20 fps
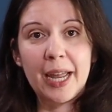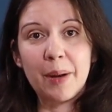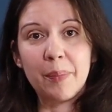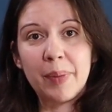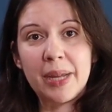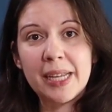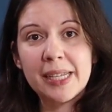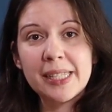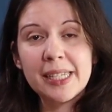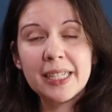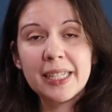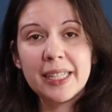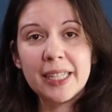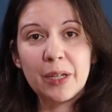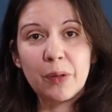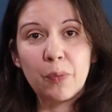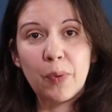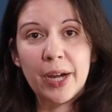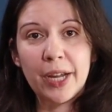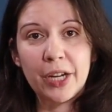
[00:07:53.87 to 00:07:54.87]
And
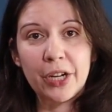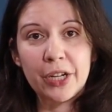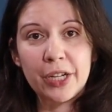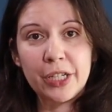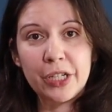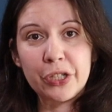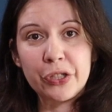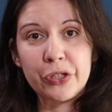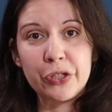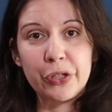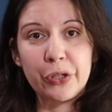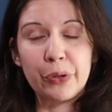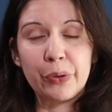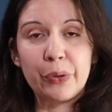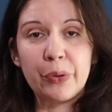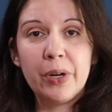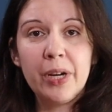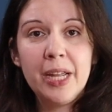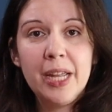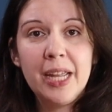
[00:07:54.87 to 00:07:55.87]
basically, what you're going to
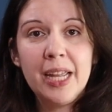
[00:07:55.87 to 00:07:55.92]
do